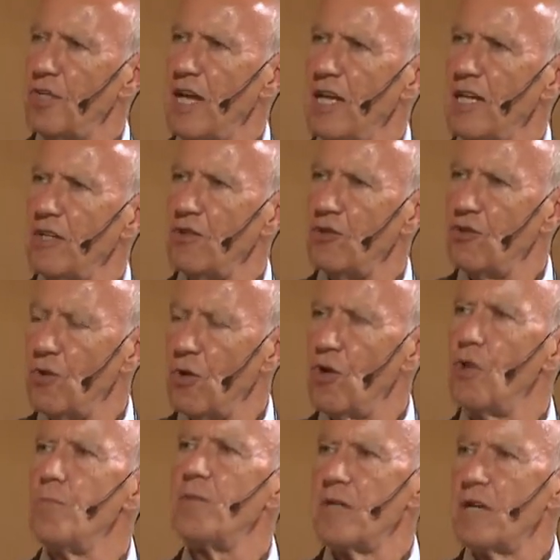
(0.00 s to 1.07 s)
were taken to
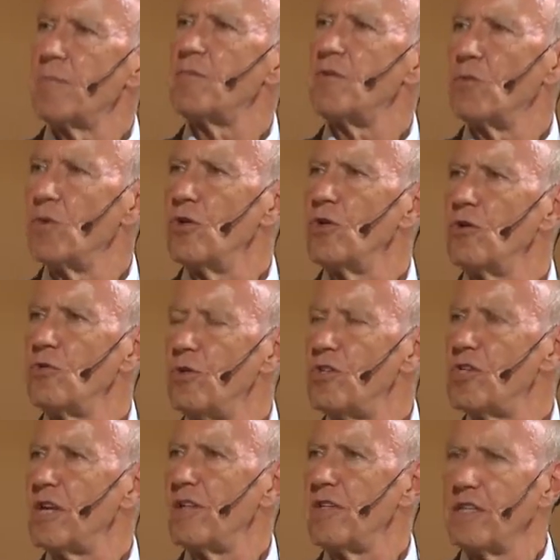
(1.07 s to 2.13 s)
open up the world,
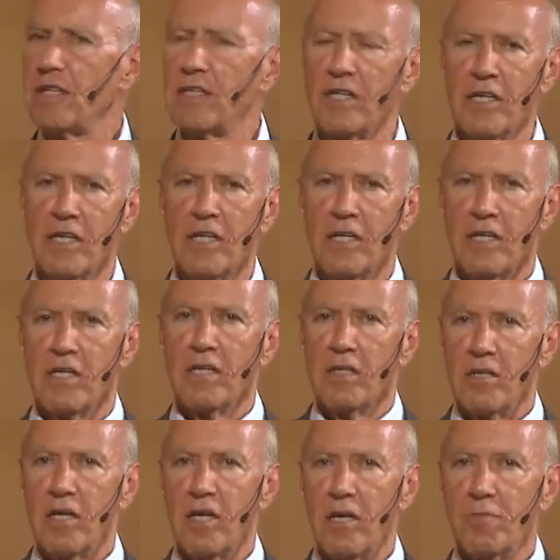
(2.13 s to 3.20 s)
which I think
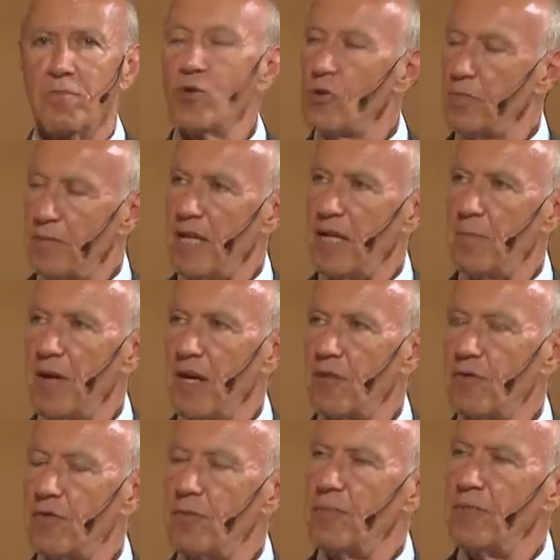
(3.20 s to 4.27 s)
uh, brought many
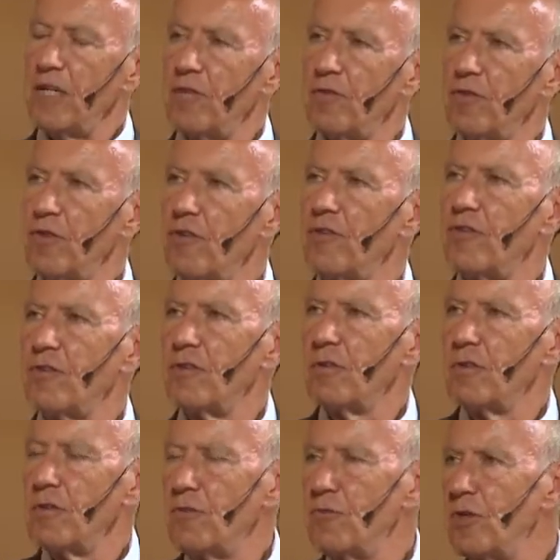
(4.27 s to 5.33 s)
benefits.
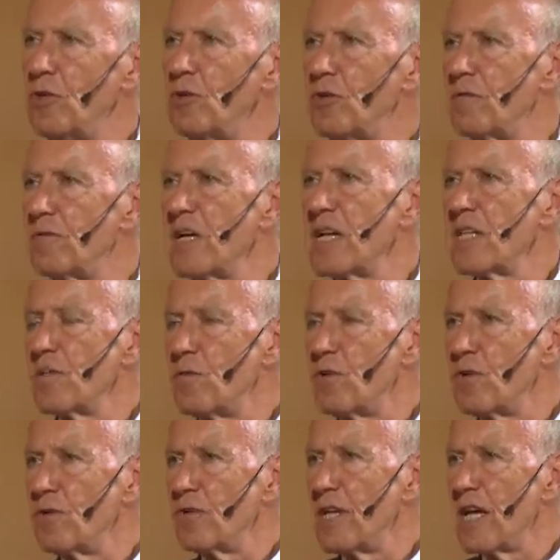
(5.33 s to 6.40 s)
If we look around the
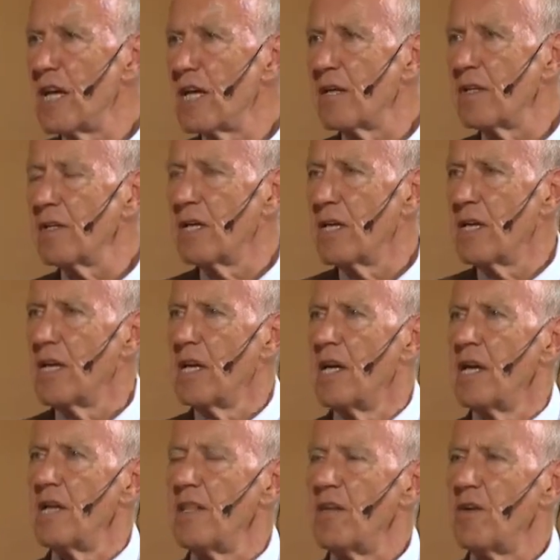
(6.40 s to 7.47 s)
world now,
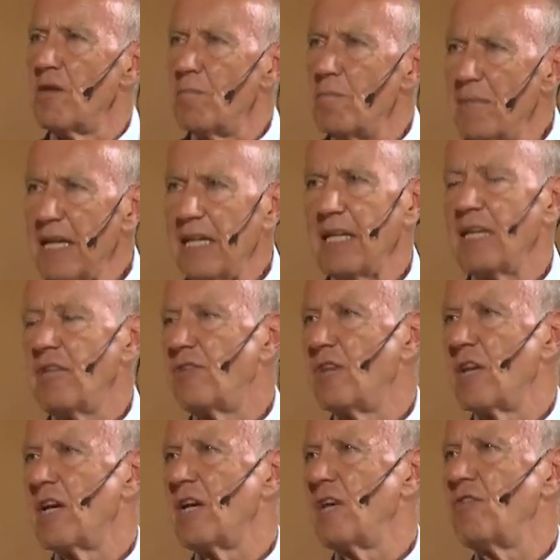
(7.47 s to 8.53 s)
there are many
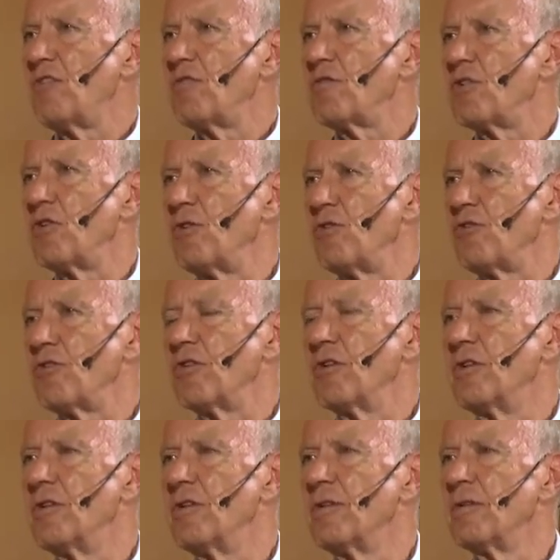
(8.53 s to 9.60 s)
signs of
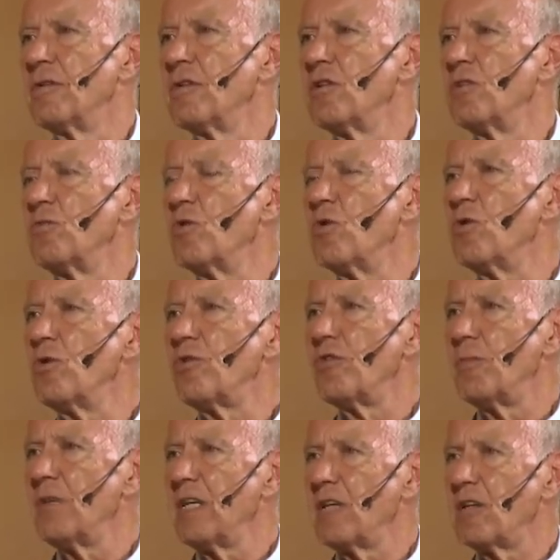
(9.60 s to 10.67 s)
closure.
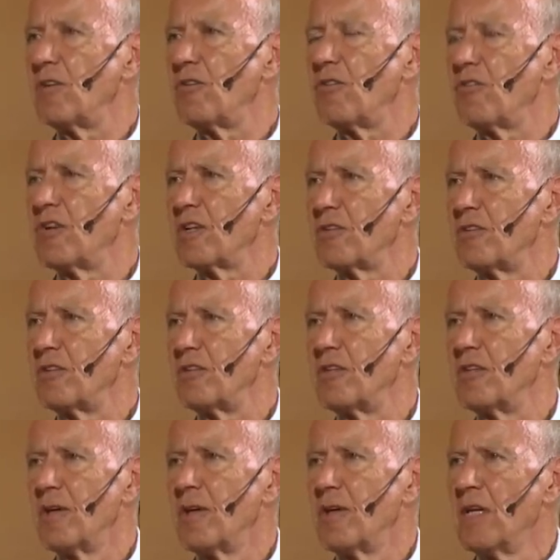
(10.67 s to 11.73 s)
Walls are being
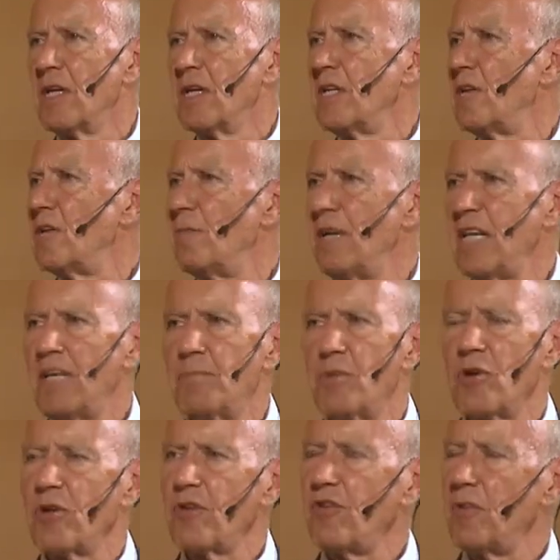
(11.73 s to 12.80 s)
constructed. There are many
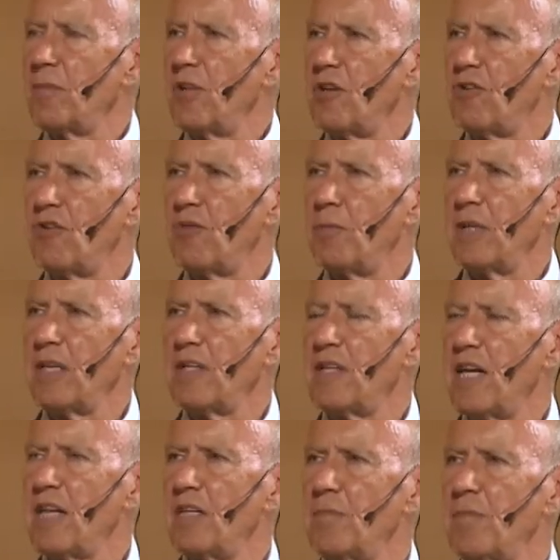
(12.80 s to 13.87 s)
policy measures being
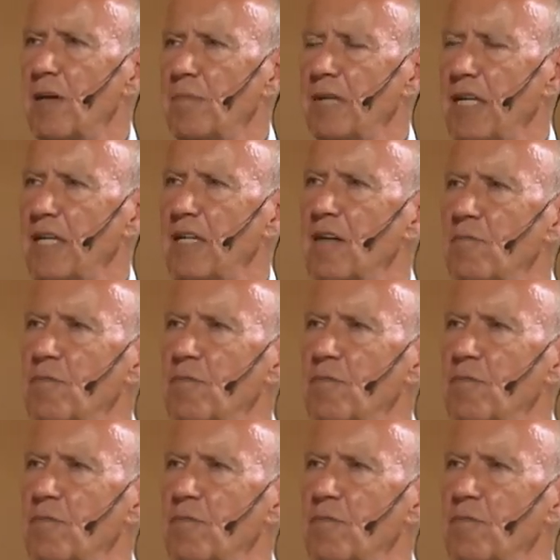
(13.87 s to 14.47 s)
taken by many